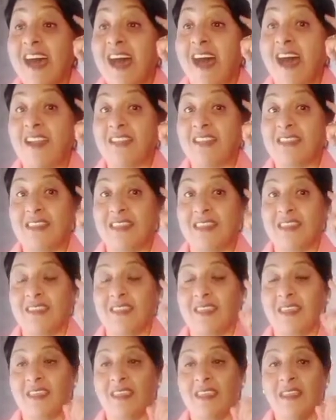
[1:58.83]
our
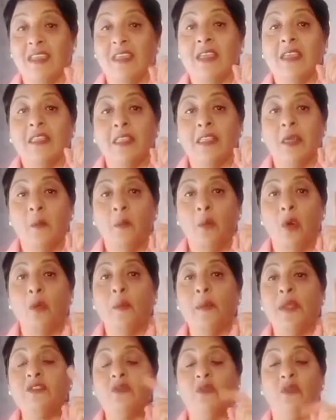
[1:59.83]
thinking. The
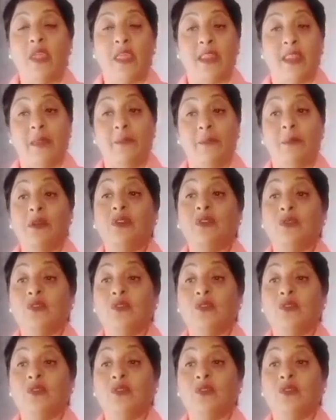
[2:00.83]
moment we are able to